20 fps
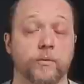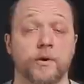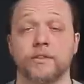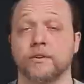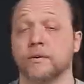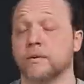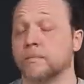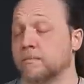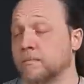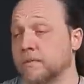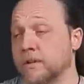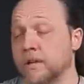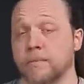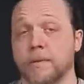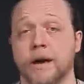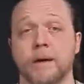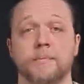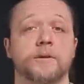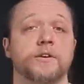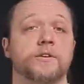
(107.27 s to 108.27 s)
whether it
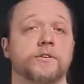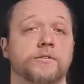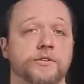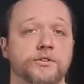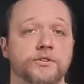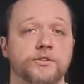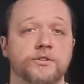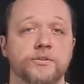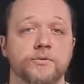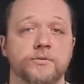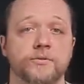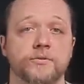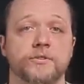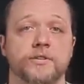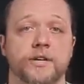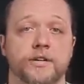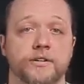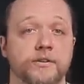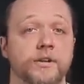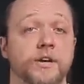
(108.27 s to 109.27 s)
might be you're a student
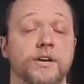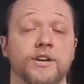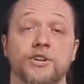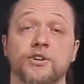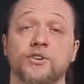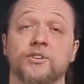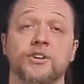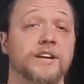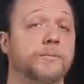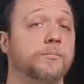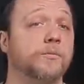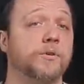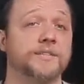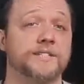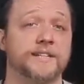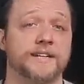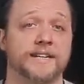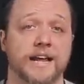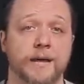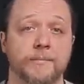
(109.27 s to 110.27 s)
and you need more
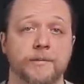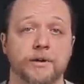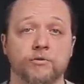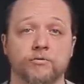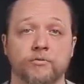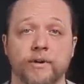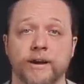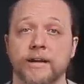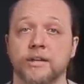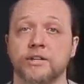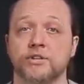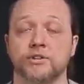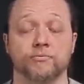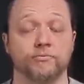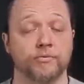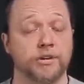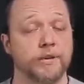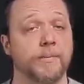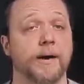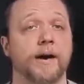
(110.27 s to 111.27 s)
dynamic range and
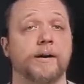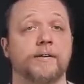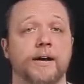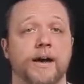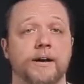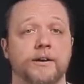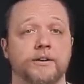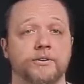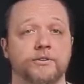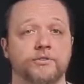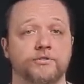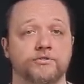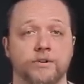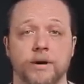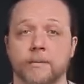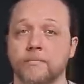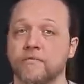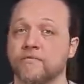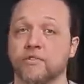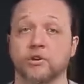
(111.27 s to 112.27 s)
rebound out of your
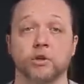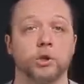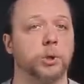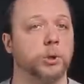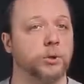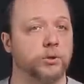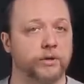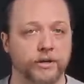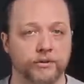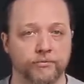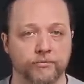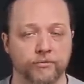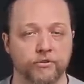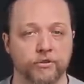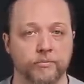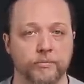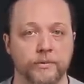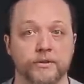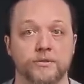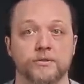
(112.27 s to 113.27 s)
drum for learning
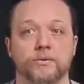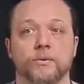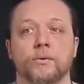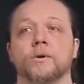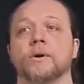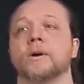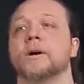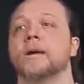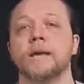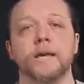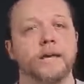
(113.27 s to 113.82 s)
rudiments, or